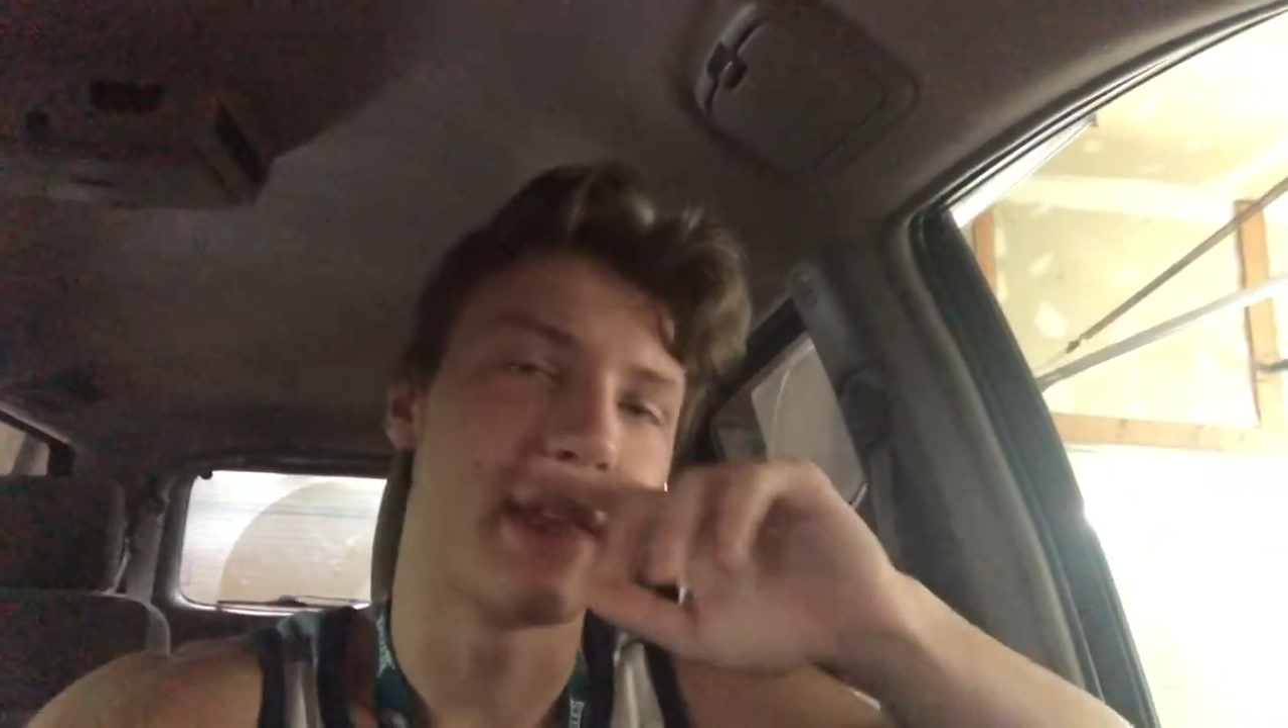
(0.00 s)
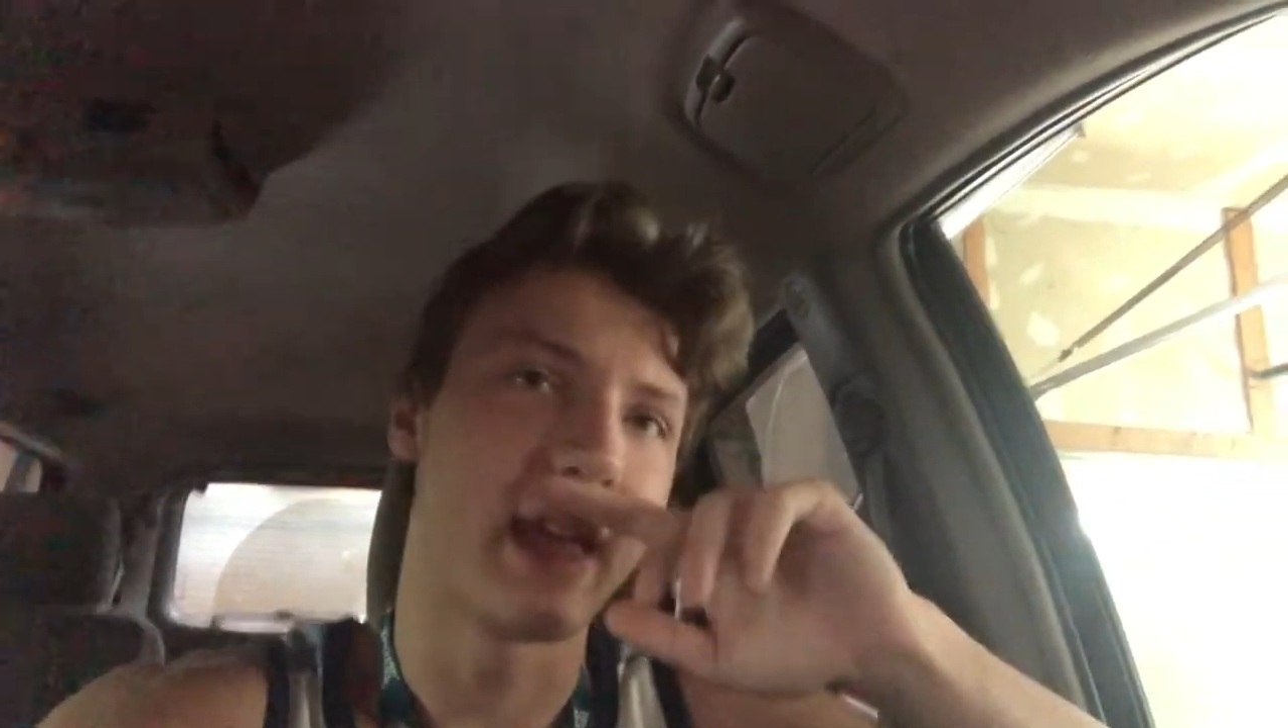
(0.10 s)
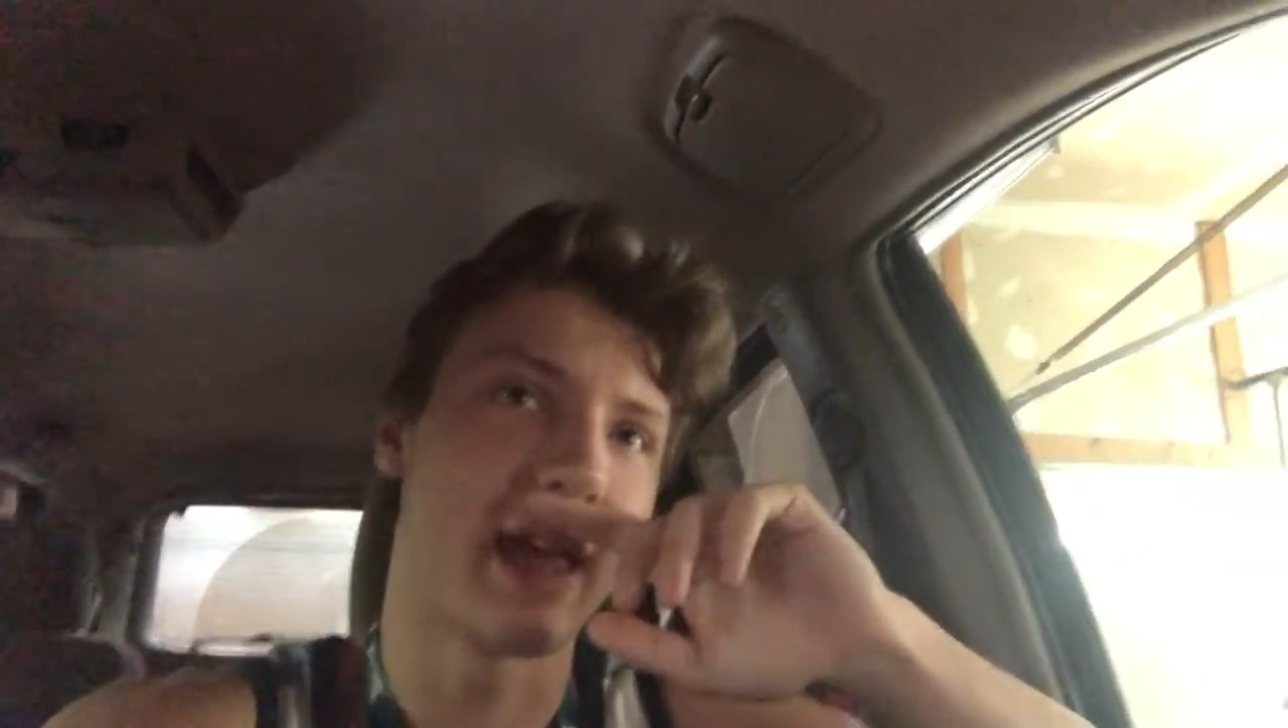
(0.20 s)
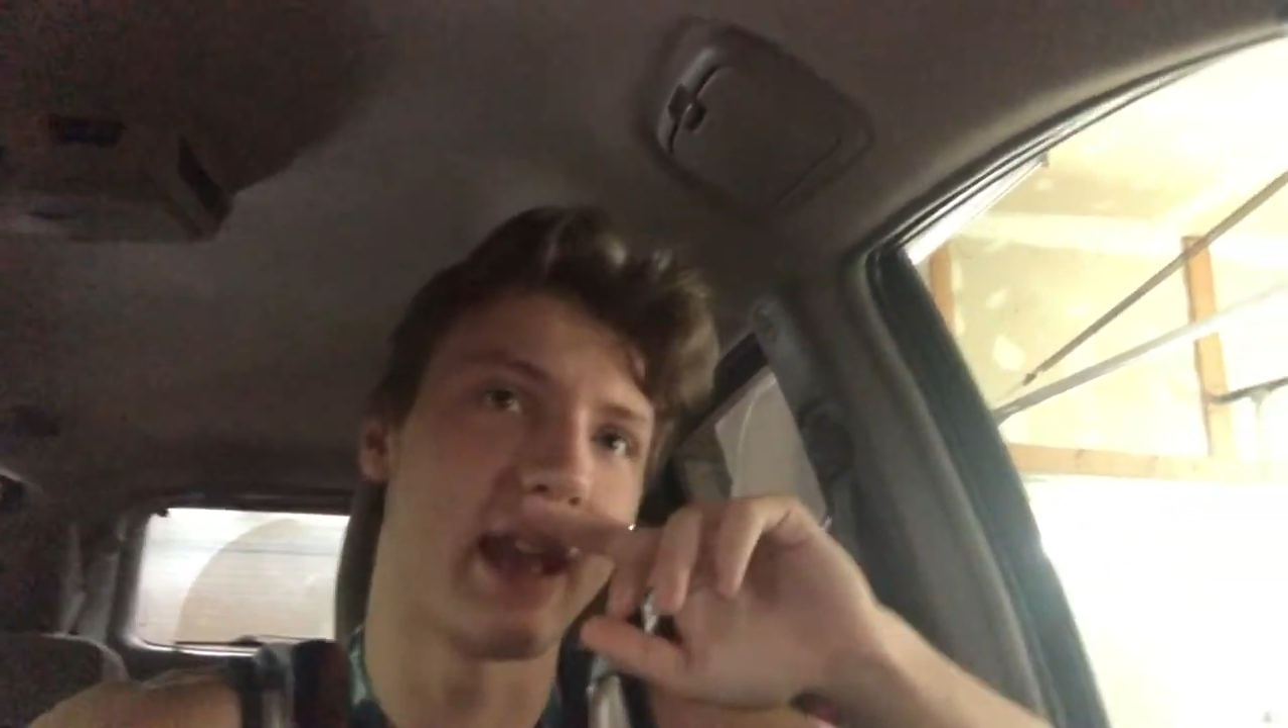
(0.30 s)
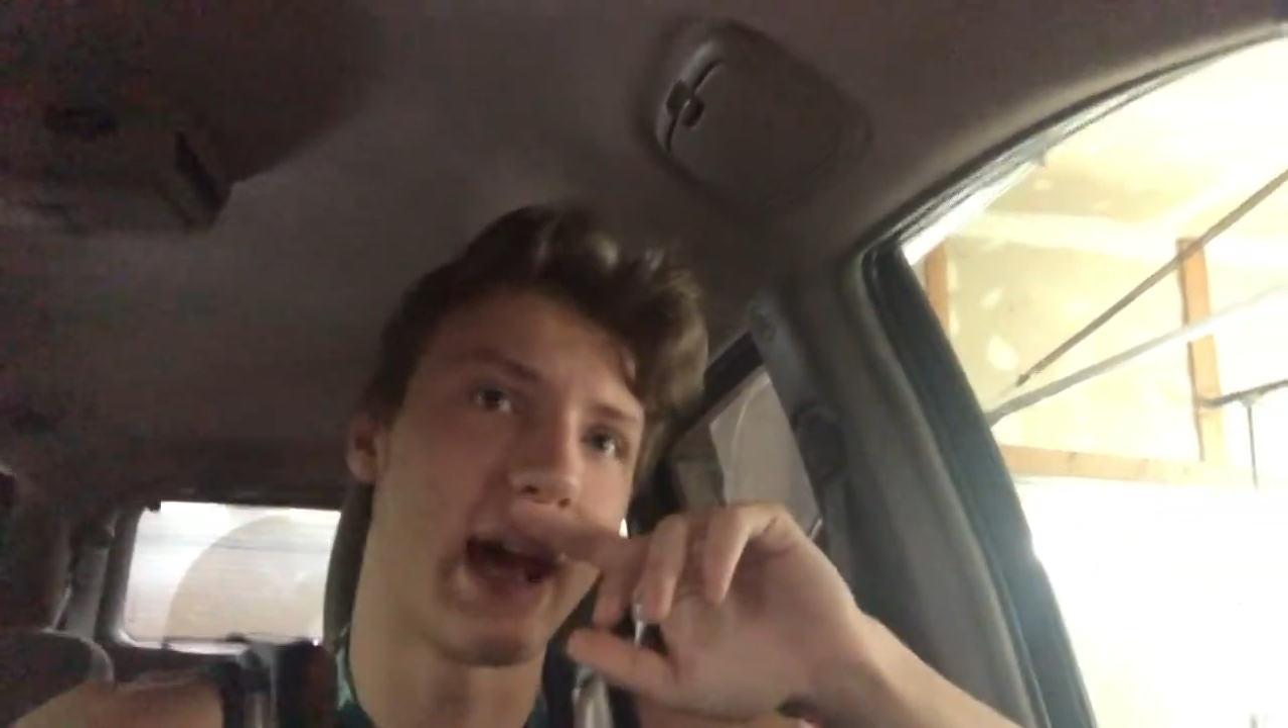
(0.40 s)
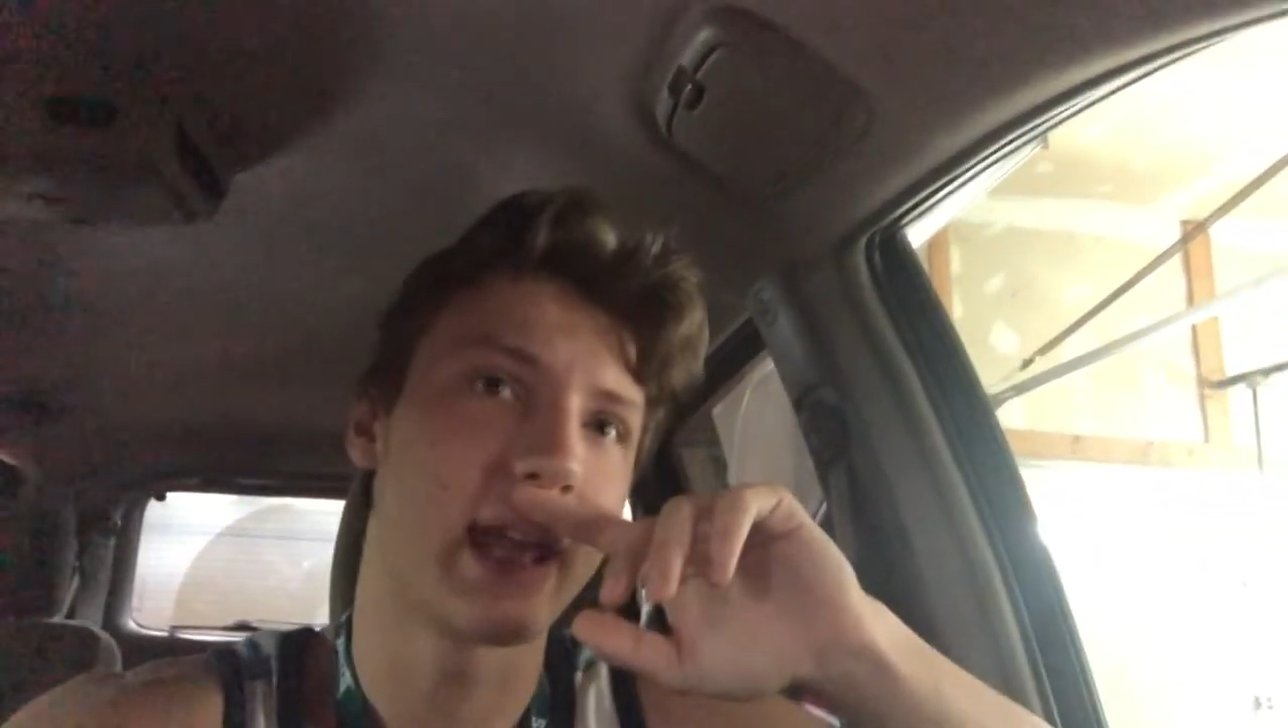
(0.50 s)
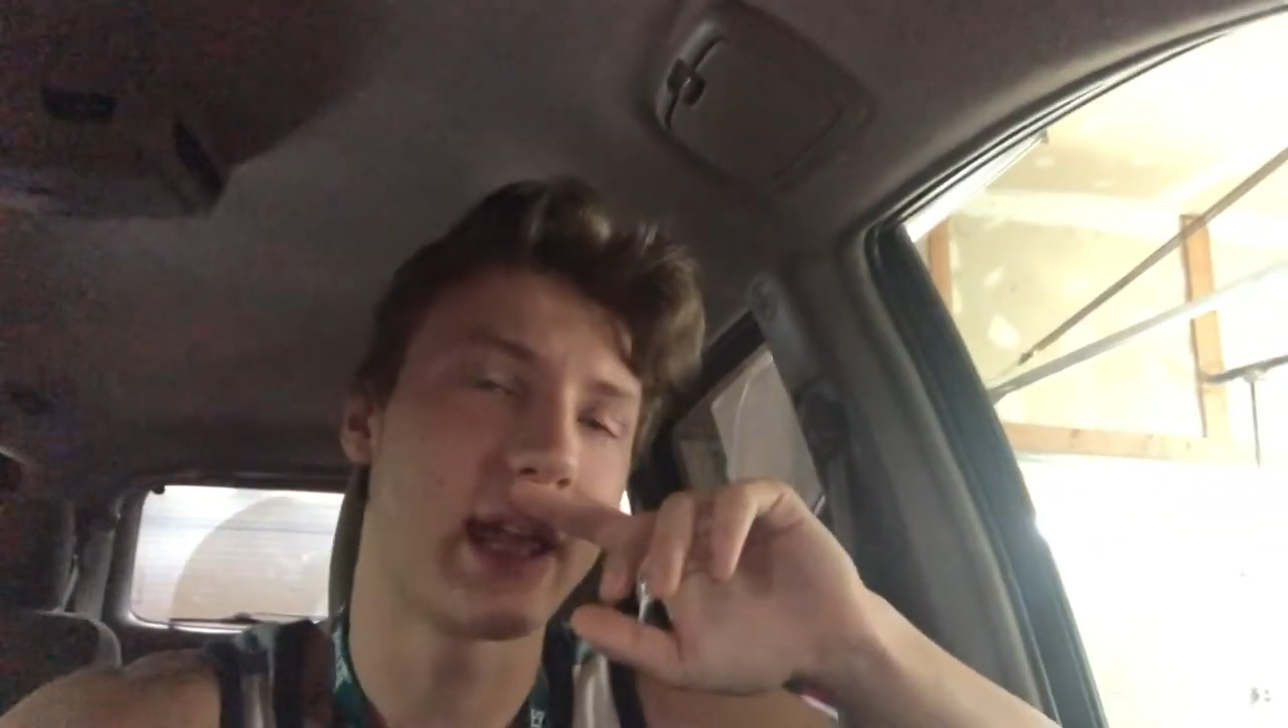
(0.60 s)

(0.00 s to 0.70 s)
then I